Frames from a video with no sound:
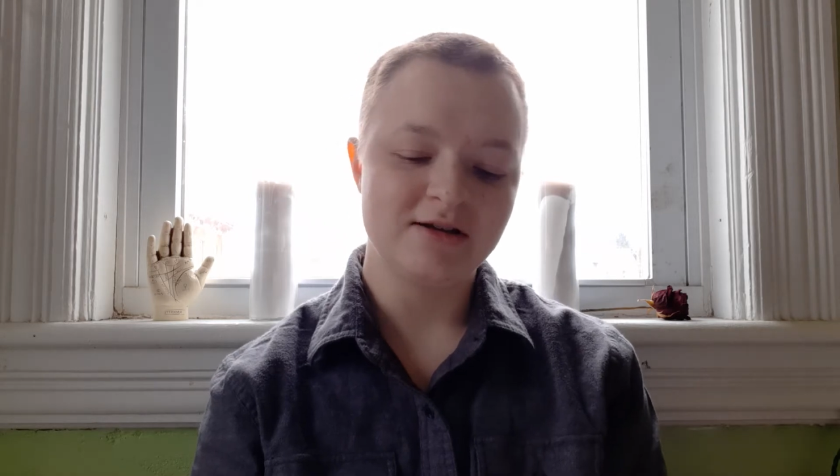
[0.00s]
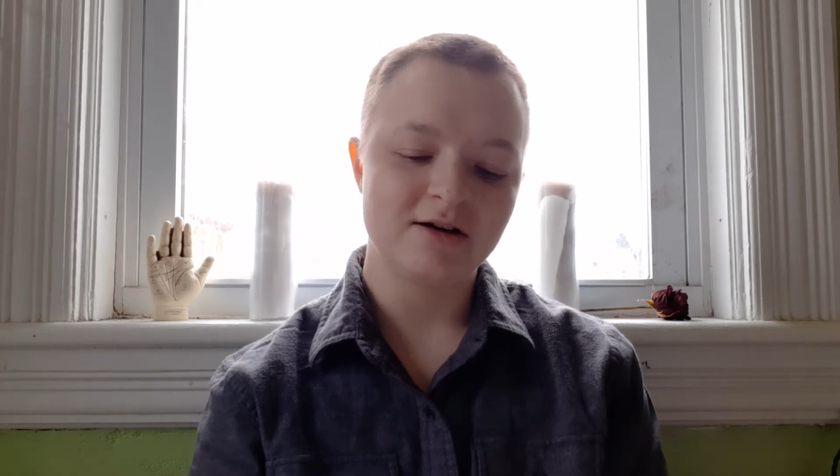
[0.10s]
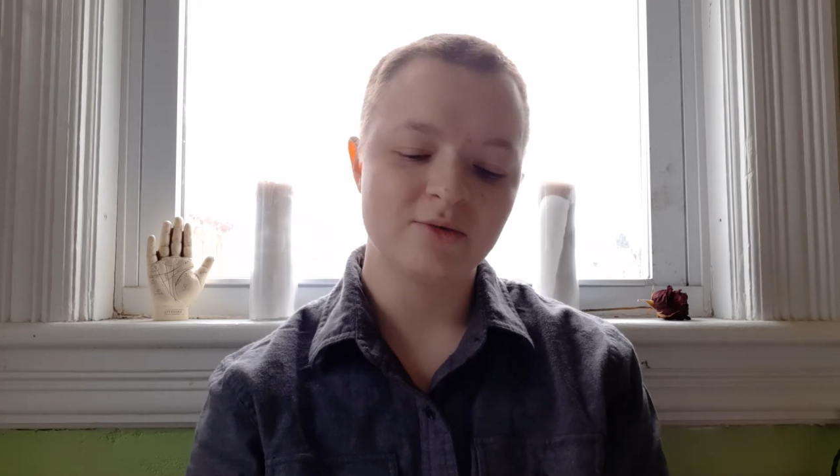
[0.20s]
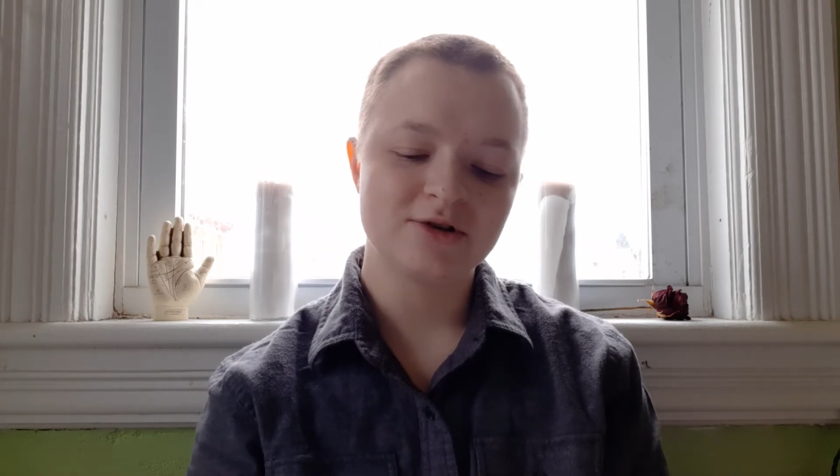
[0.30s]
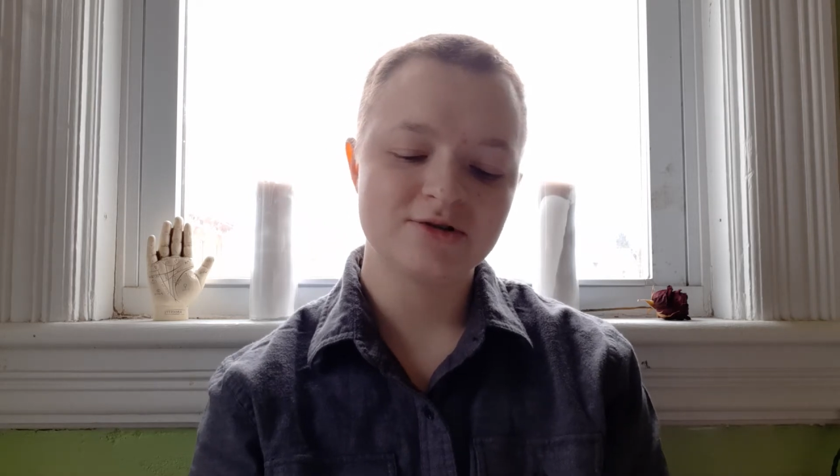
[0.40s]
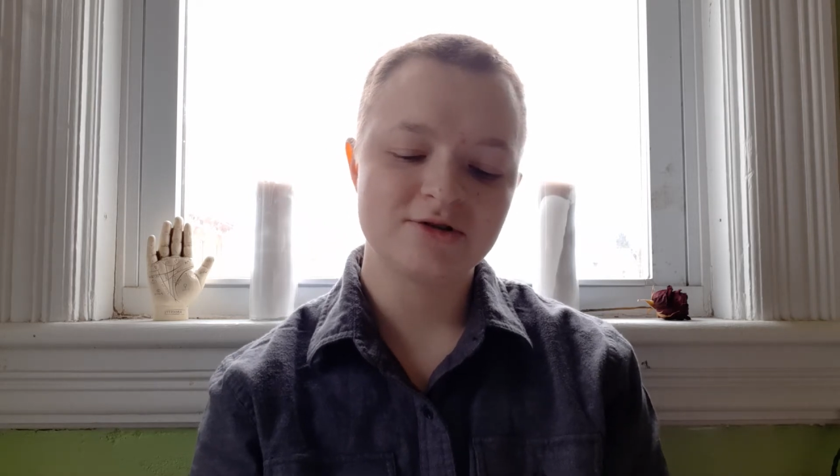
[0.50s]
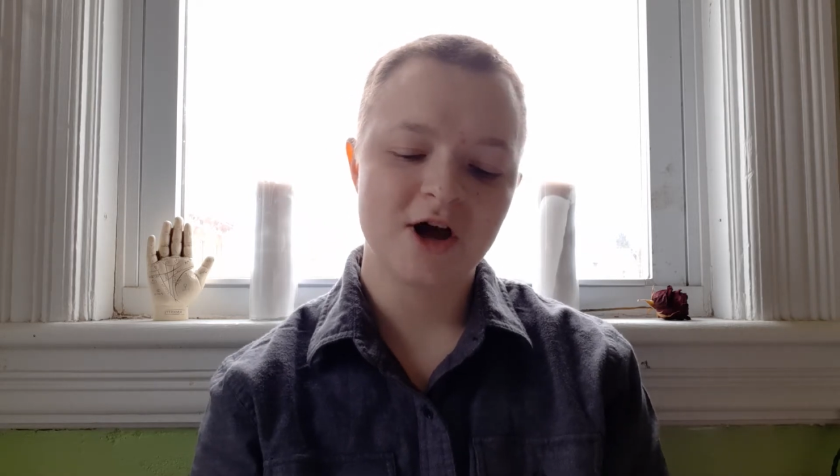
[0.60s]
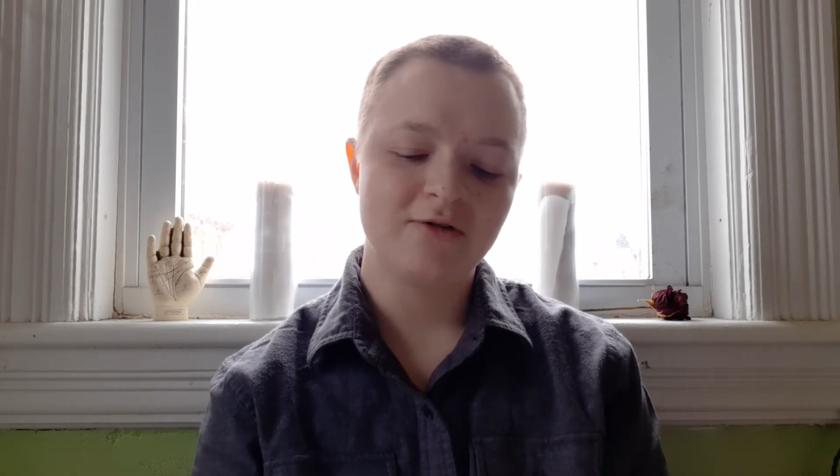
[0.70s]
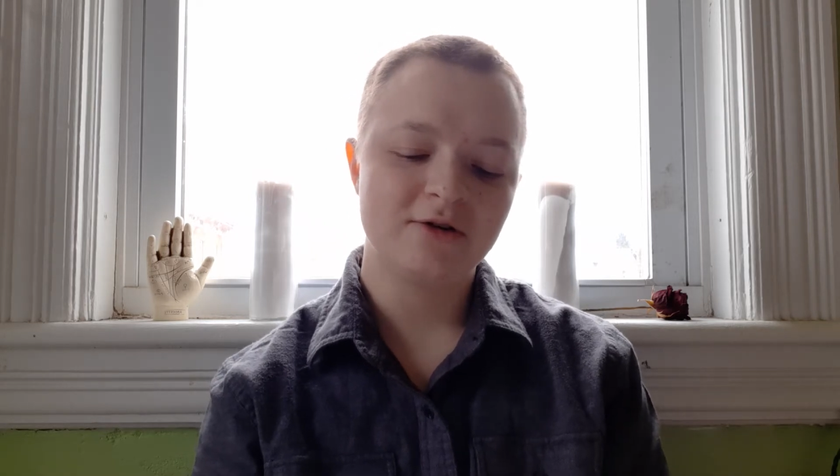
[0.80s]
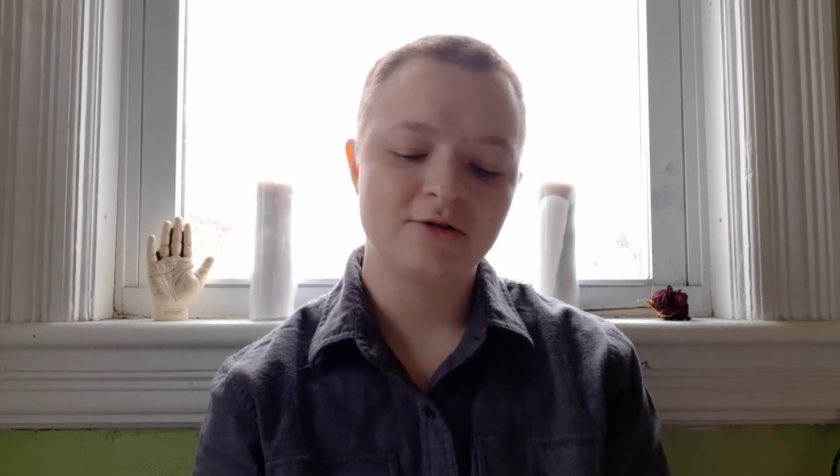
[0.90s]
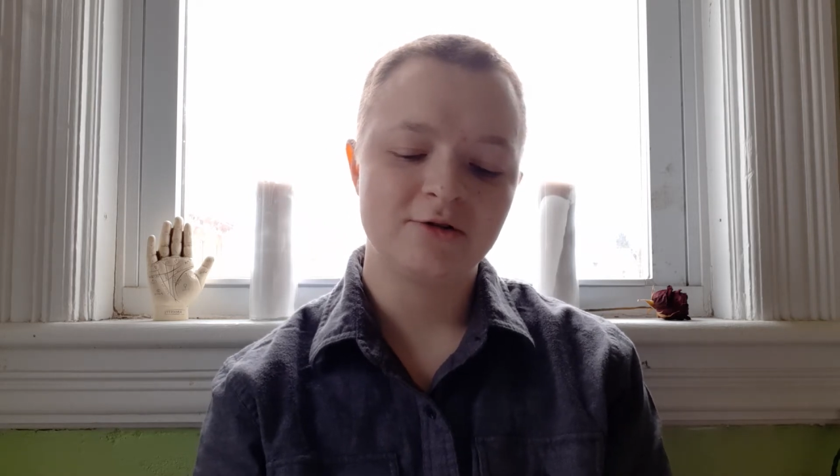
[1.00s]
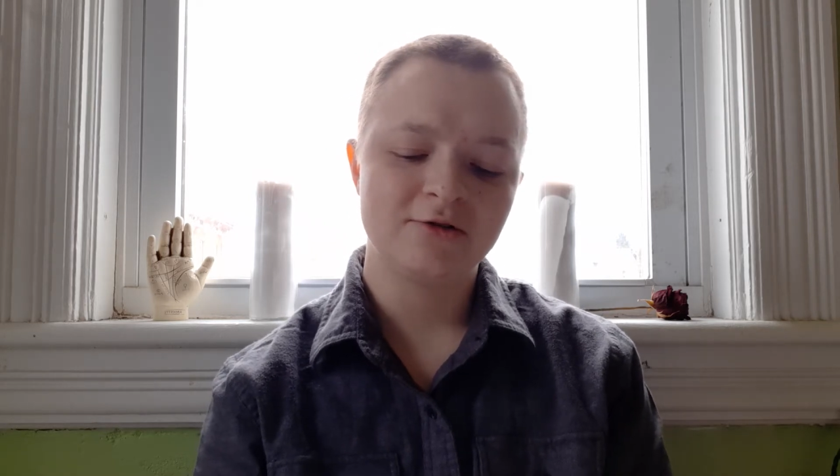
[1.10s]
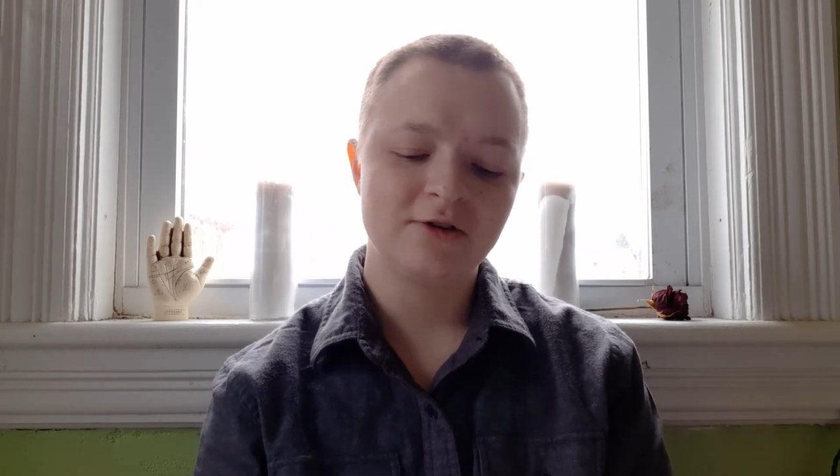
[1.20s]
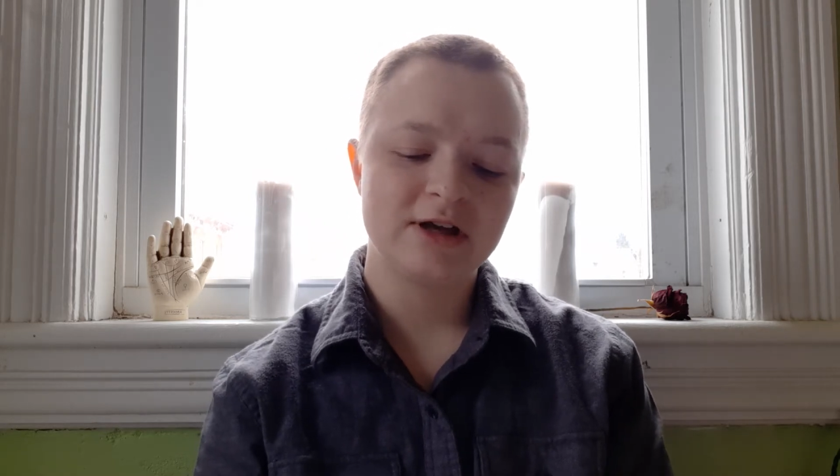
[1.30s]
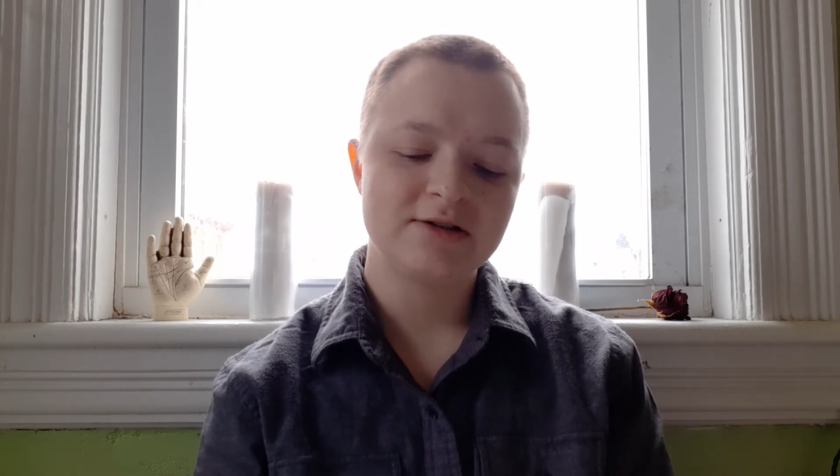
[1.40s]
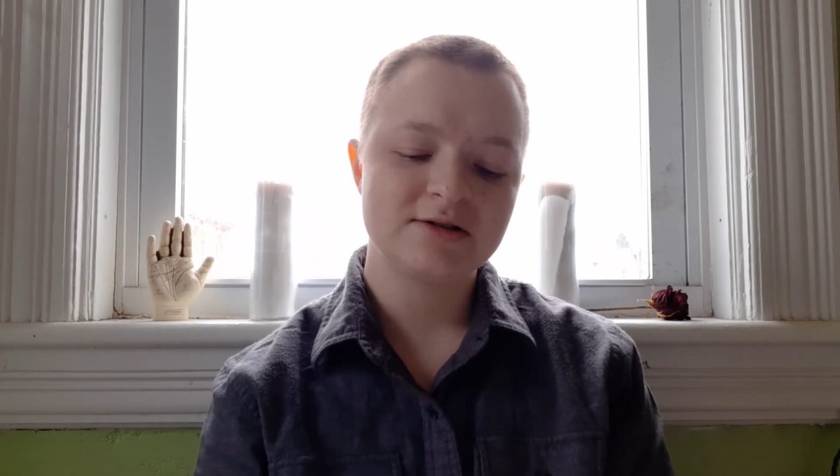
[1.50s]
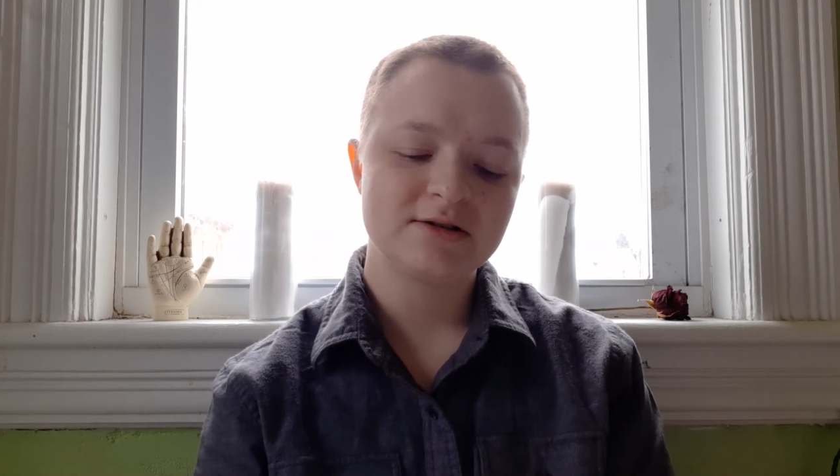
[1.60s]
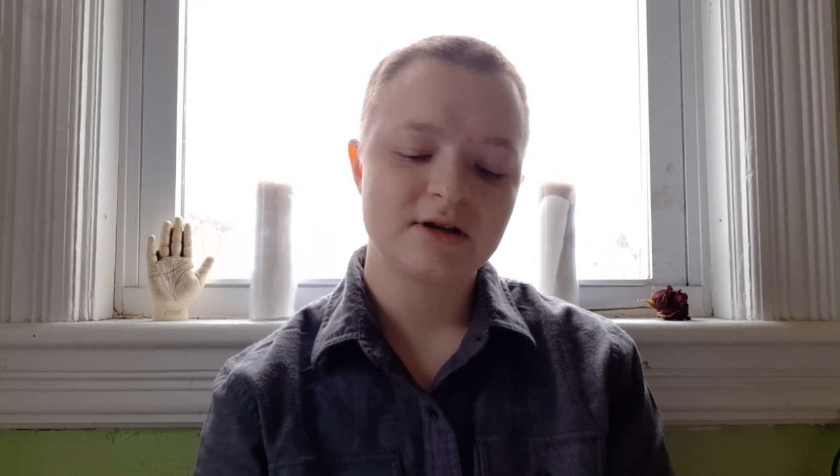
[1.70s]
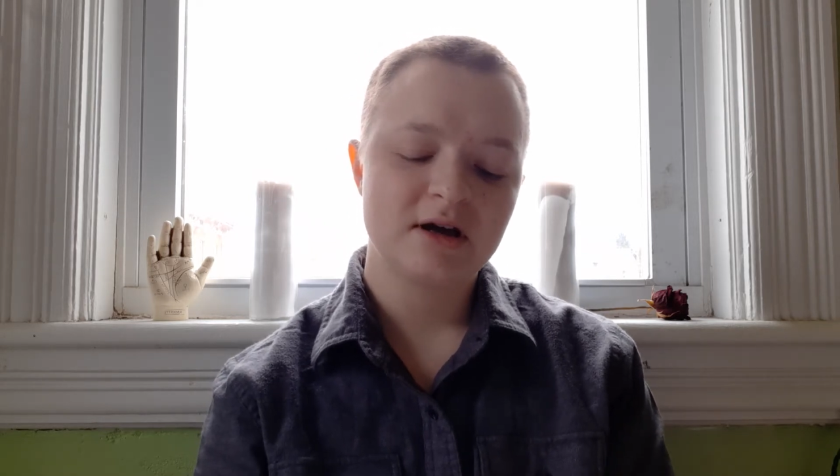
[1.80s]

that would soften her face.